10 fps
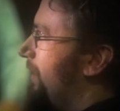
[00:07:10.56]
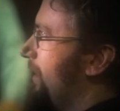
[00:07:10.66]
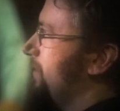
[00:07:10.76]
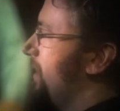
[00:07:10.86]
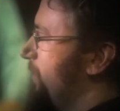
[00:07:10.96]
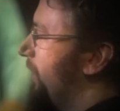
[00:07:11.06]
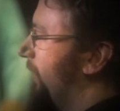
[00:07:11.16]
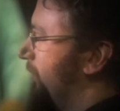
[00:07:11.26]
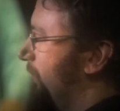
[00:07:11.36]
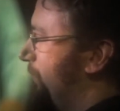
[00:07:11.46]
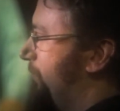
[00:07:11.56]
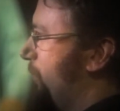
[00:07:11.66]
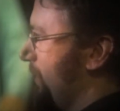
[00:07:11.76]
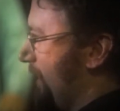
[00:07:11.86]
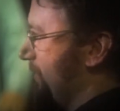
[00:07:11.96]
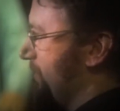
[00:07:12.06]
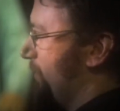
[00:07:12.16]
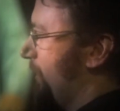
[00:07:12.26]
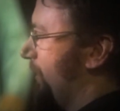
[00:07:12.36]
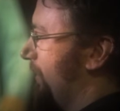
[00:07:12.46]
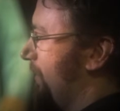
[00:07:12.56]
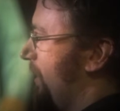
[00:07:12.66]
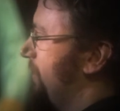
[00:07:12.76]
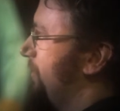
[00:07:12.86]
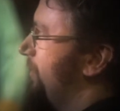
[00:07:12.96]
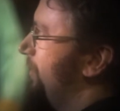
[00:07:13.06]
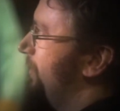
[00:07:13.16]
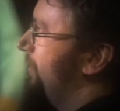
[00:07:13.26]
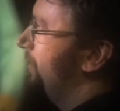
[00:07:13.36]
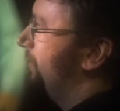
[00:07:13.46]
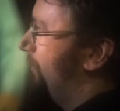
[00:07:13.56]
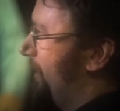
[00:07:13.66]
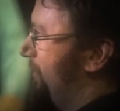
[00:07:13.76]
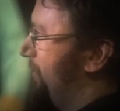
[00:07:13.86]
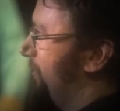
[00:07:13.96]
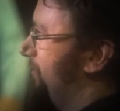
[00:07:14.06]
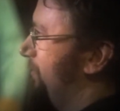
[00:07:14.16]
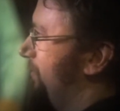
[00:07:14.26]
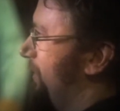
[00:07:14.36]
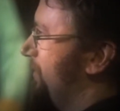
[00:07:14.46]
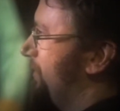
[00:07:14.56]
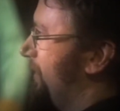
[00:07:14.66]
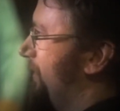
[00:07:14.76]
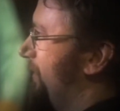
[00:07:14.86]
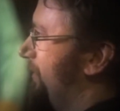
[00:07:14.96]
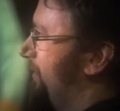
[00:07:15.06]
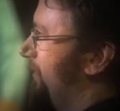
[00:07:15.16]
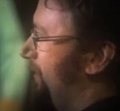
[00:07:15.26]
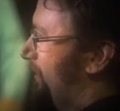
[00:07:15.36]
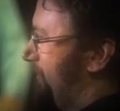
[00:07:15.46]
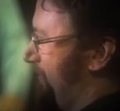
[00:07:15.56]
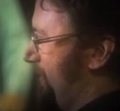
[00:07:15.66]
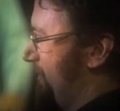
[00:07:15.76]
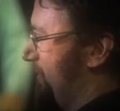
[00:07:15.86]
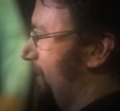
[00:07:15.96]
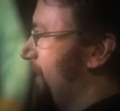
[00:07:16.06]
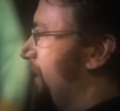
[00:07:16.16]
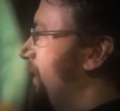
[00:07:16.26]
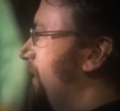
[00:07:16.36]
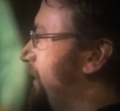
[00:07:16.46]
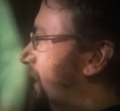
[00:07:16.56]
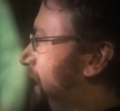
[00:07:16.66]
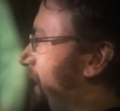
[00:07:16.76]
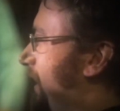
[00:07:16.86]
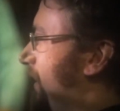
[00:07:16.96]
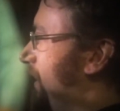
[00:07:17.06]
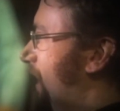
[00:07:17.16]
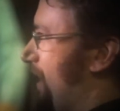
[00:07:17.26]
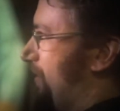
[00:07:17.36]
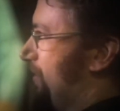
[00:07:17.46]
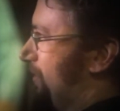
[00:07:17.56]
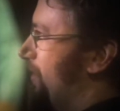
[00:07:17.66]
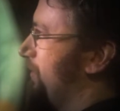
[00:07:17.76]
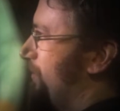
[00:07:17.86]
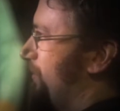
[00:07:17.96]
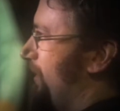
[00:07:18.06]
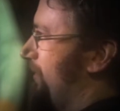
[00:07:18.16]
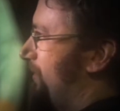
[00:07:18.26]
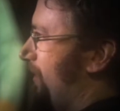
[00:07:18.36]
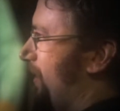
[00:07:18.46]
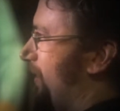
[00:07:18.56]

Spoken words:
That same year, before the housing market crashed, the writers went on strike. There was a writer's strike, and the actors also went on strike.